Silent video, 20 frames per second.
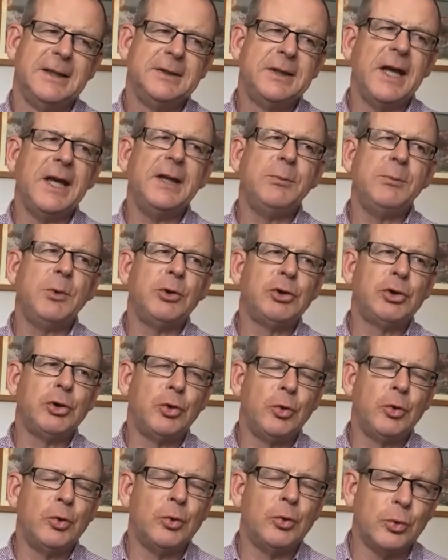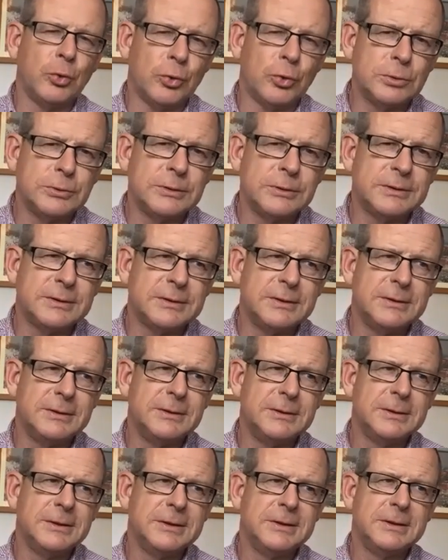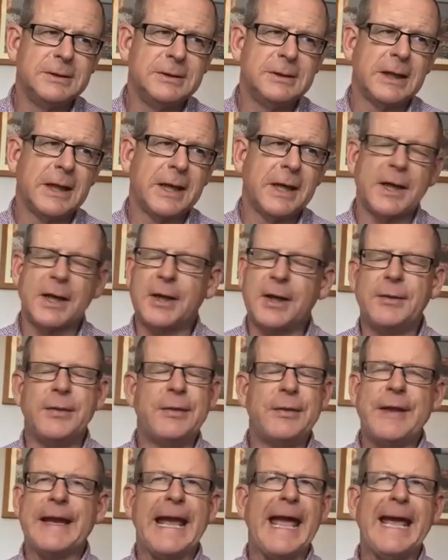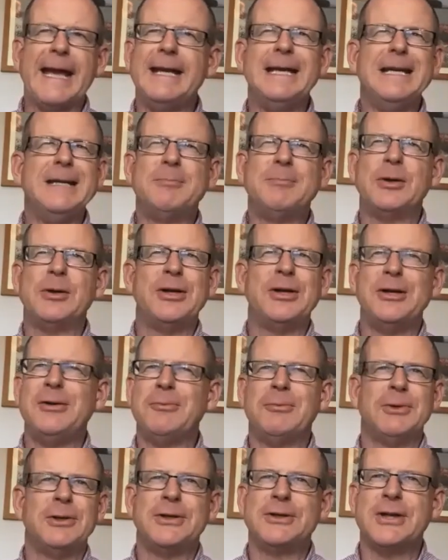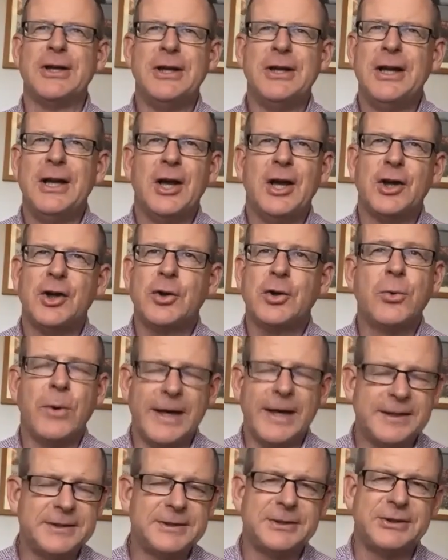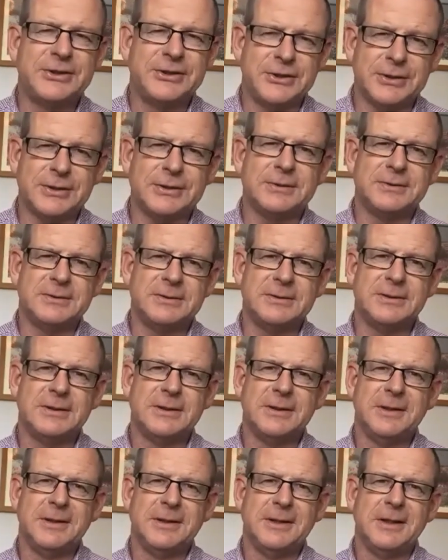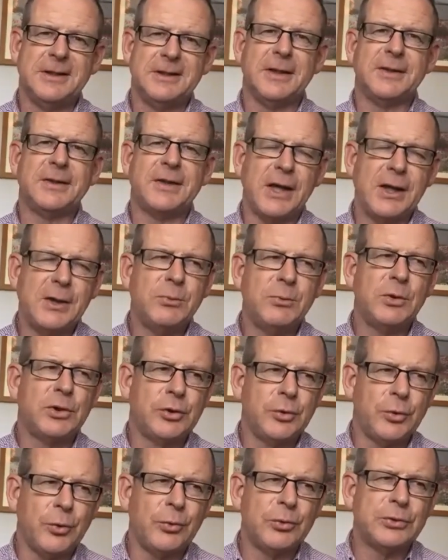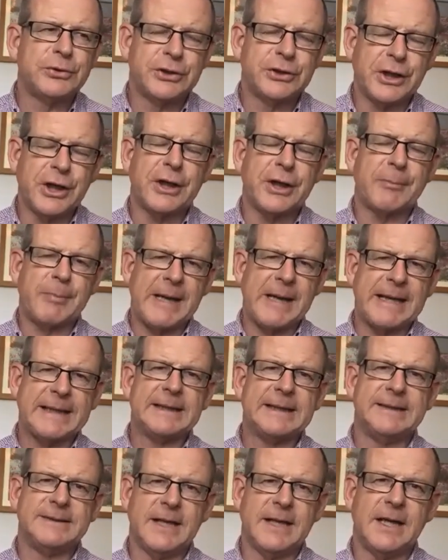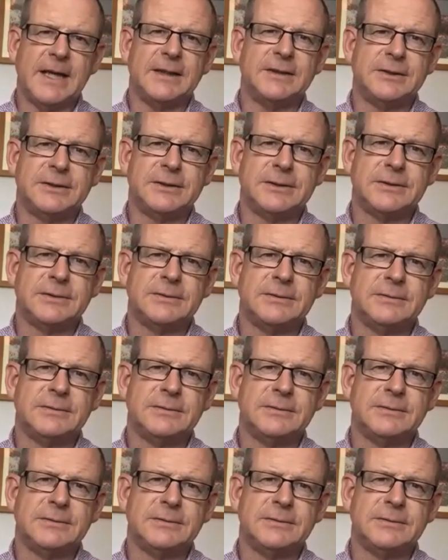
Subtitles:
They were called, and I don't think anybody would question that they were called to go to Bangladesh.